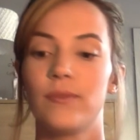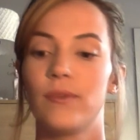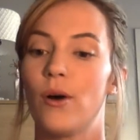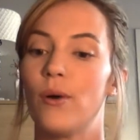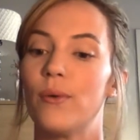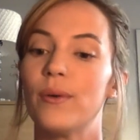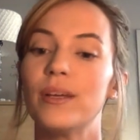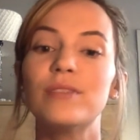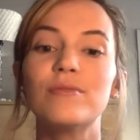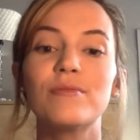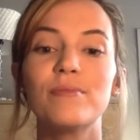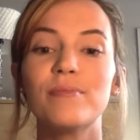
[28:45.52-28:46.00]

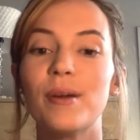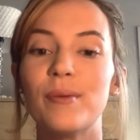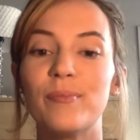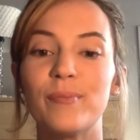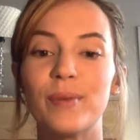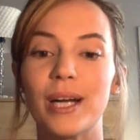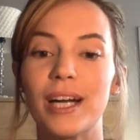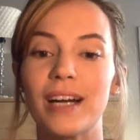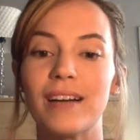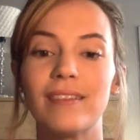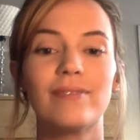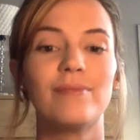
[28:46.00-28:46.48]
always
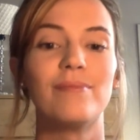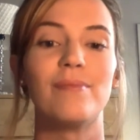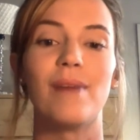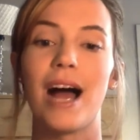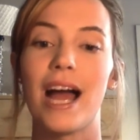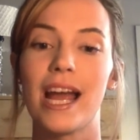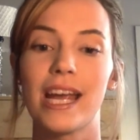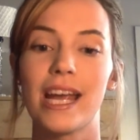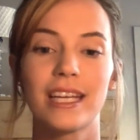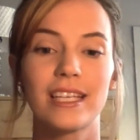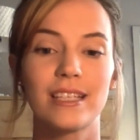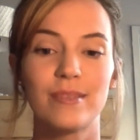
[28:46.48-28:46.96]
remember,
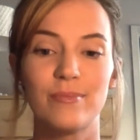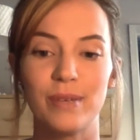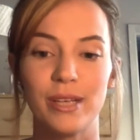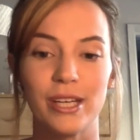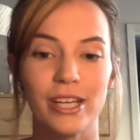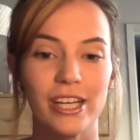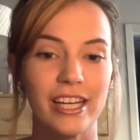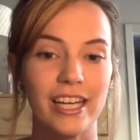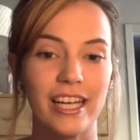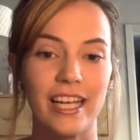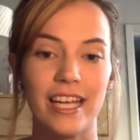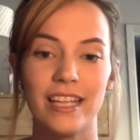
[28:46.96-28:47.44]
my
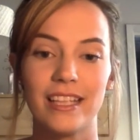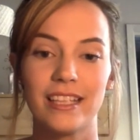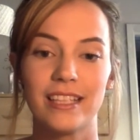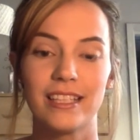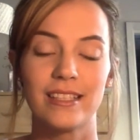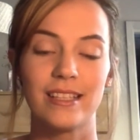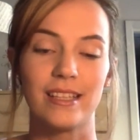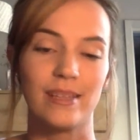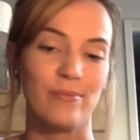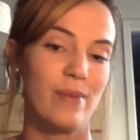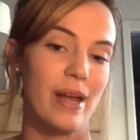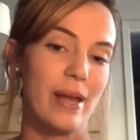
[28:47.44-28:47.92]

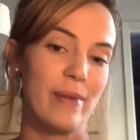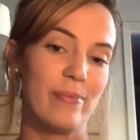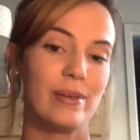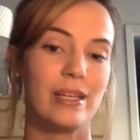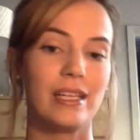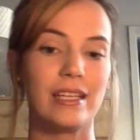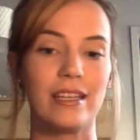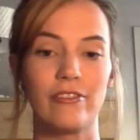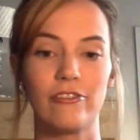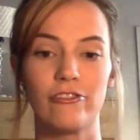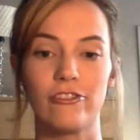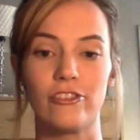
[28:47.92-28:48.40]
experience might be
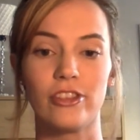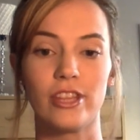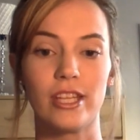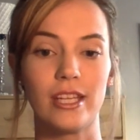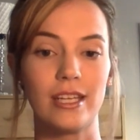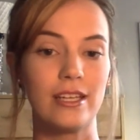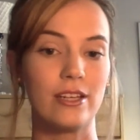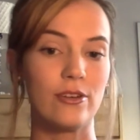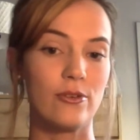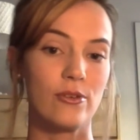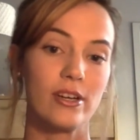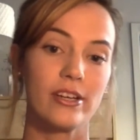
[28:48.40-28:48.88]
different
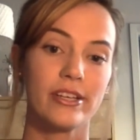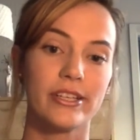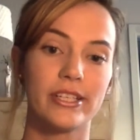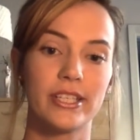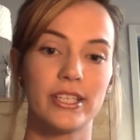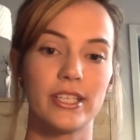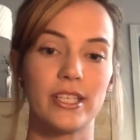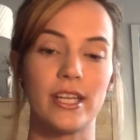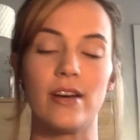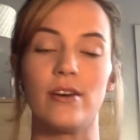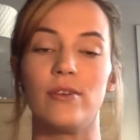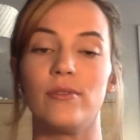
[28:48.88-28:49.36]
than yours,
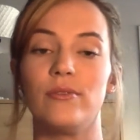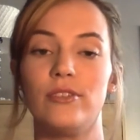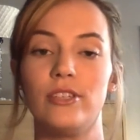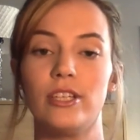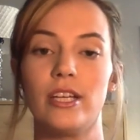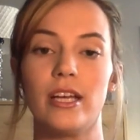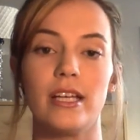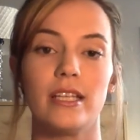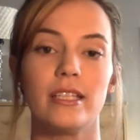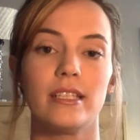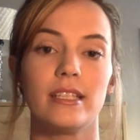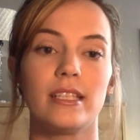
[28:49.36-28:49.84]
so
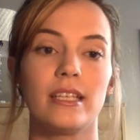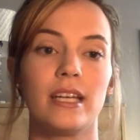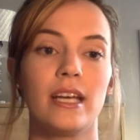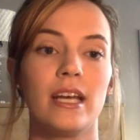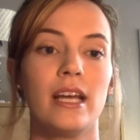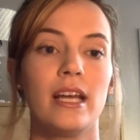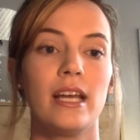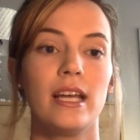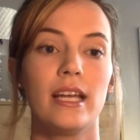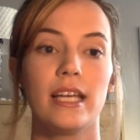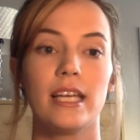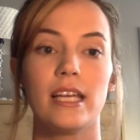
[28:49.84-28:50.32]
just
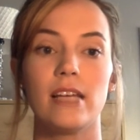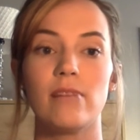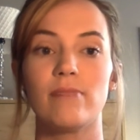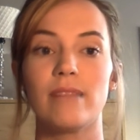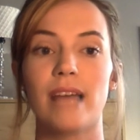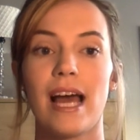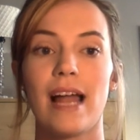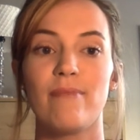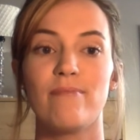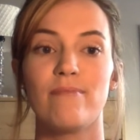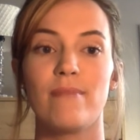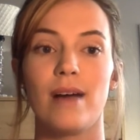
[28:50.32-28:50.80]
keep
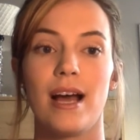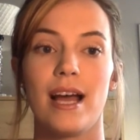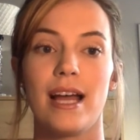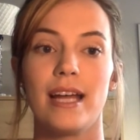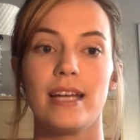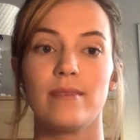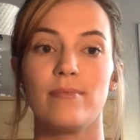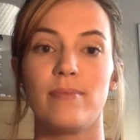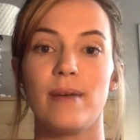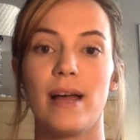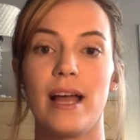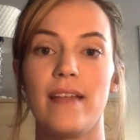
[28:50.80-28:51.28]
that in
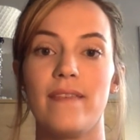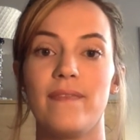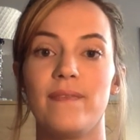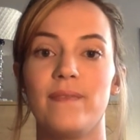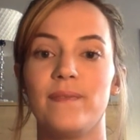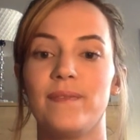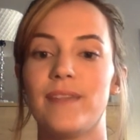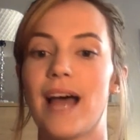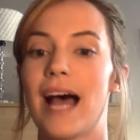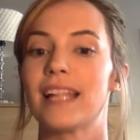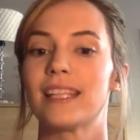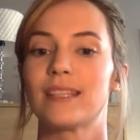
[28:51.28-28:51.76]
mind. But
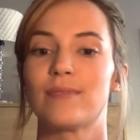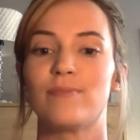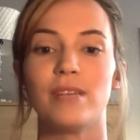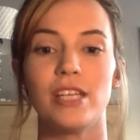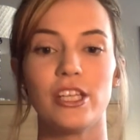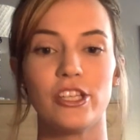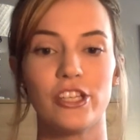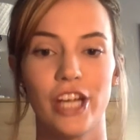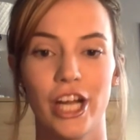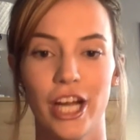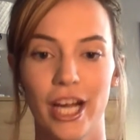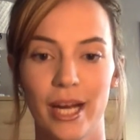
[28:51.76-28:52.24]
that's me
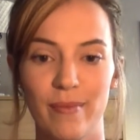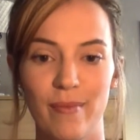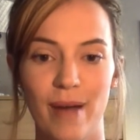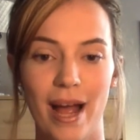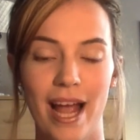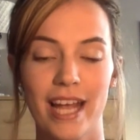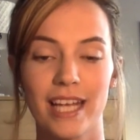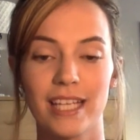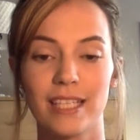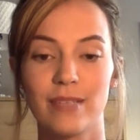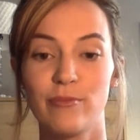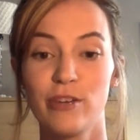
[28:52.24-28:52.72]
sharing my
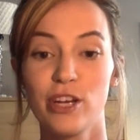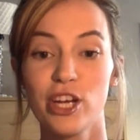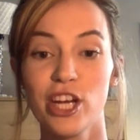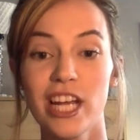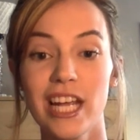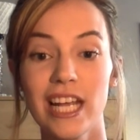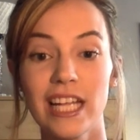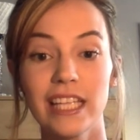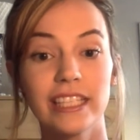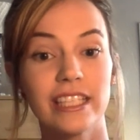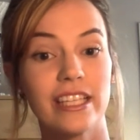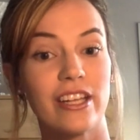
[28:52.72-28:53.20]

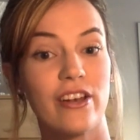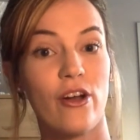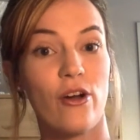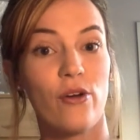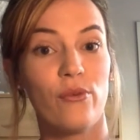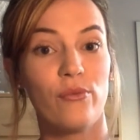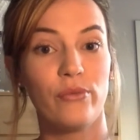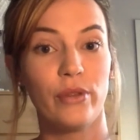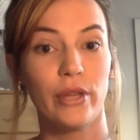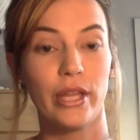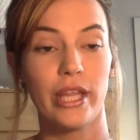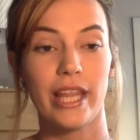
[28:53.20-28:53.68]
experience, and
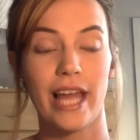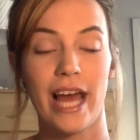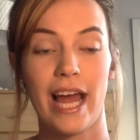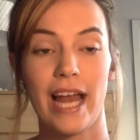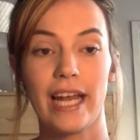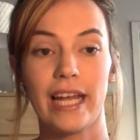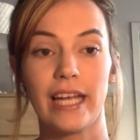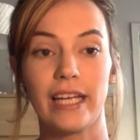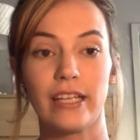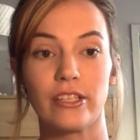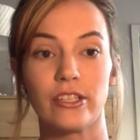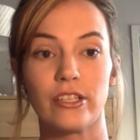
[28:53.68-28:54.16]
hopefully that
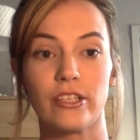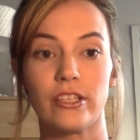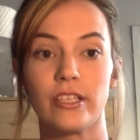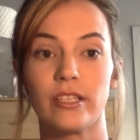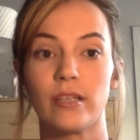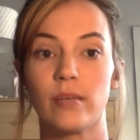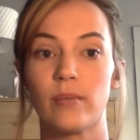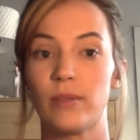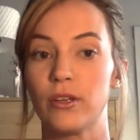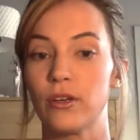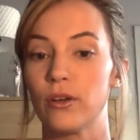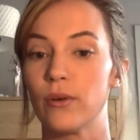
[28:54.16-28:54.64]
answers
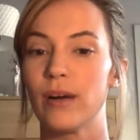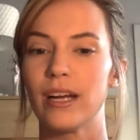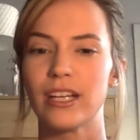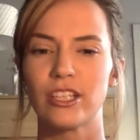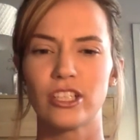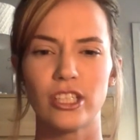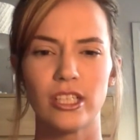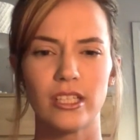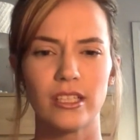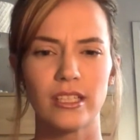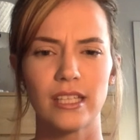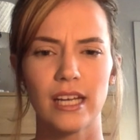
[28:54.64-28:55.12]
some of the
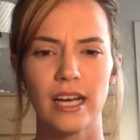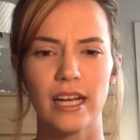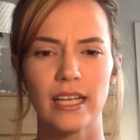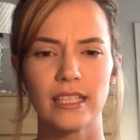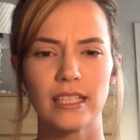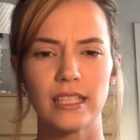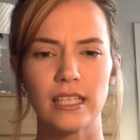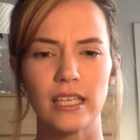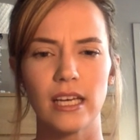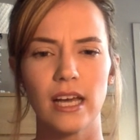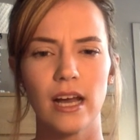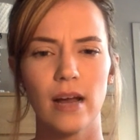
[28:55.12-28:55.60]
questions that I
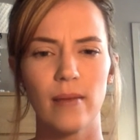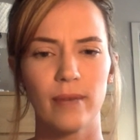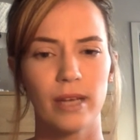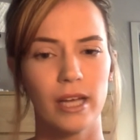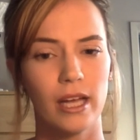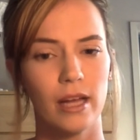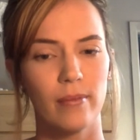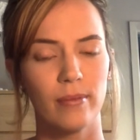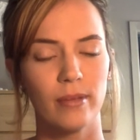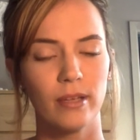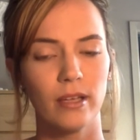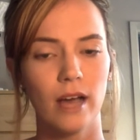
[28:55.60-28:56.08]
see coming
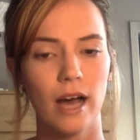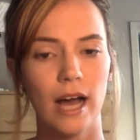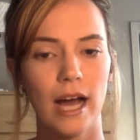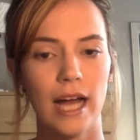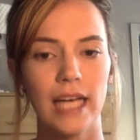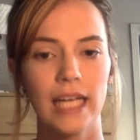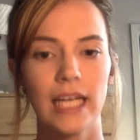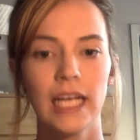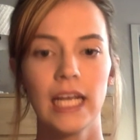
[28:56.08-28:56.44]
up a lot.